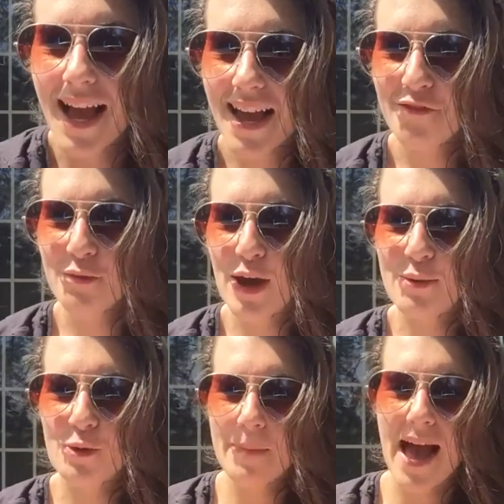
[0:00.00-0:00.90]
Hi
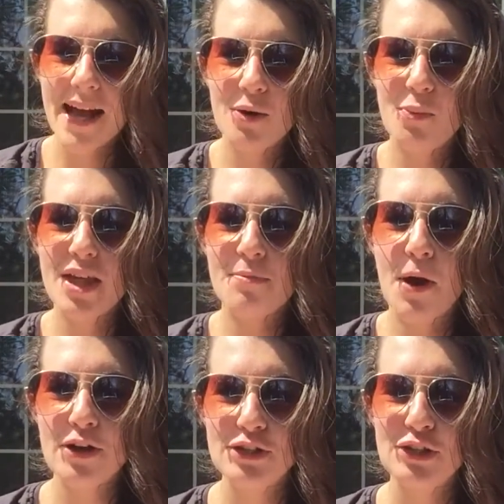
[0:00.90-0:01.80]
everyone, we're back with
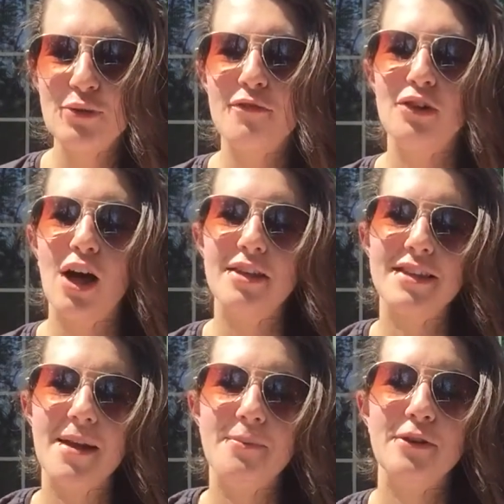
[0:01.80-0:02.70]
part 2 of Cloth
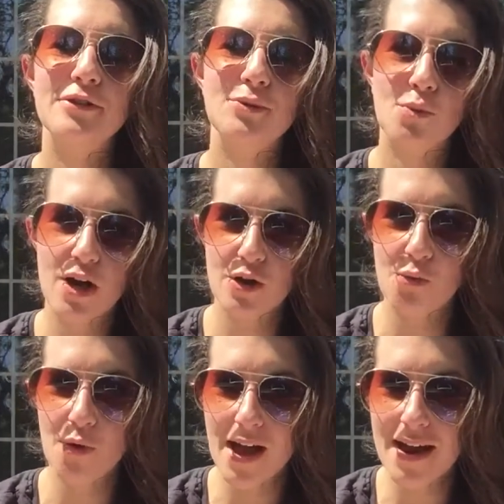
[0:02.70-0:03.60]
Diapers
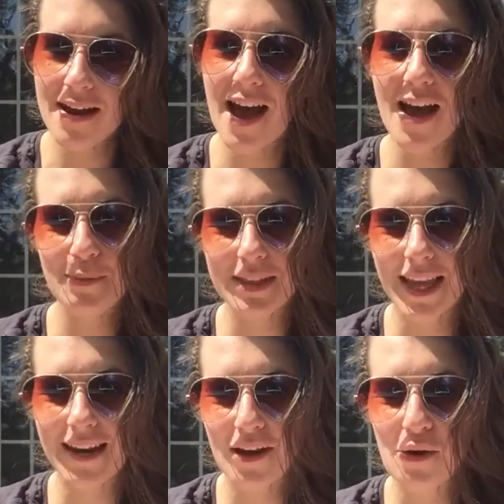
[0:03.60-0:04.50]
101. I'm
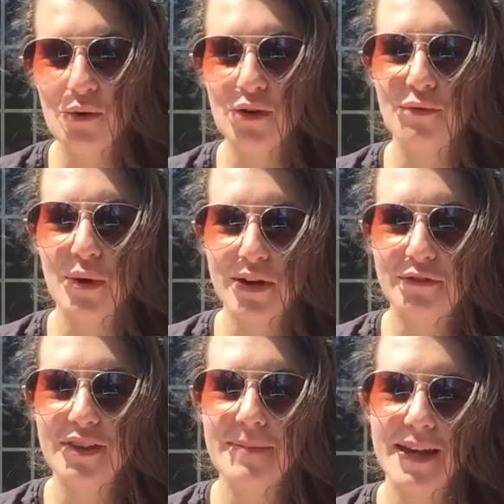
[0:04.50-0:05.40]
Alana, owner of
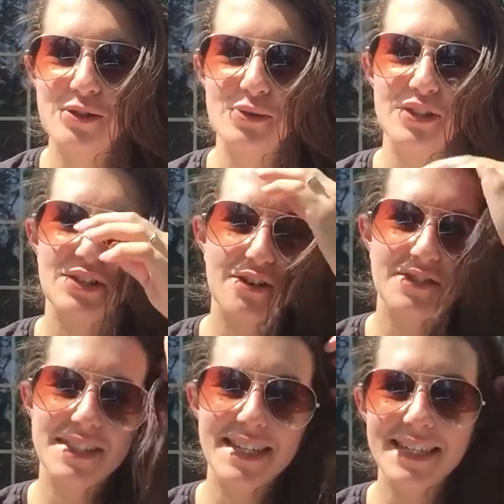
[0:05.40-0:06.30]
Wonderfully Made Doula
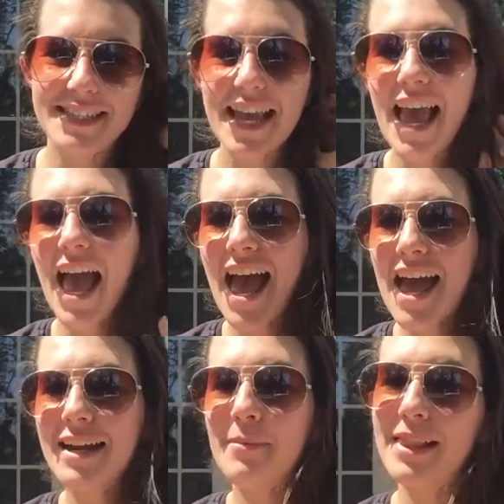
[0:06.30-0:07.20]
Services,
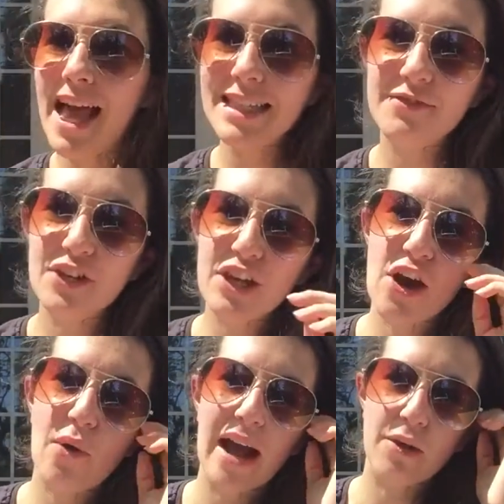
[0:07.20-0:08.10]
and in my last
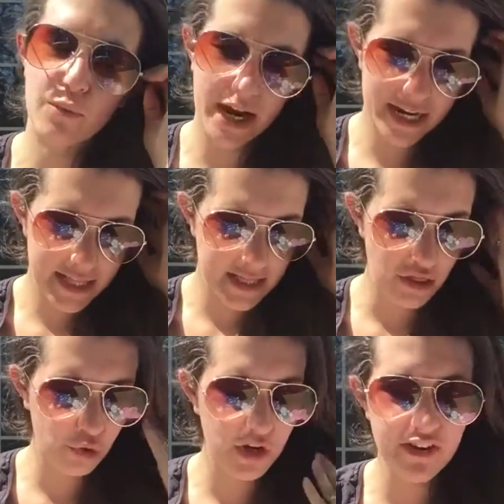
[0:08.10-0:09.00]
video I rated the
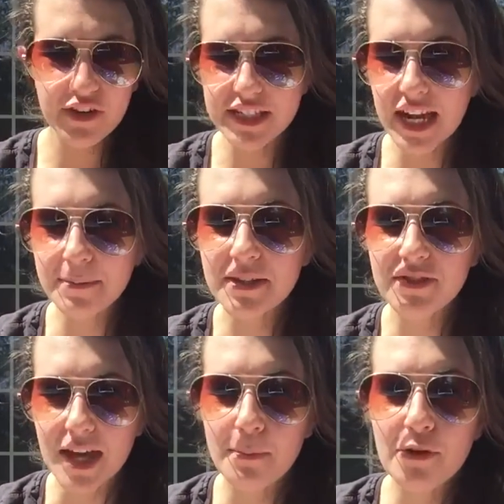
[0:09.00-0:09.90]
3 different types
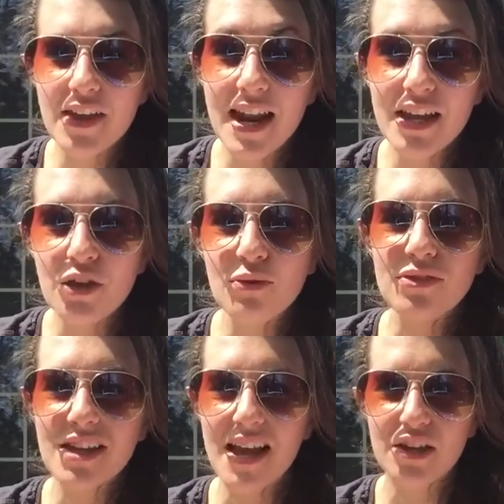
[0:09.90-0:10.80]
of diaper that I
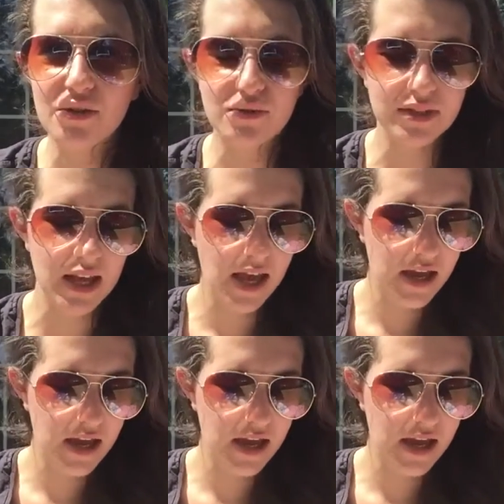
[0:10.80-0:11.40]
use. I use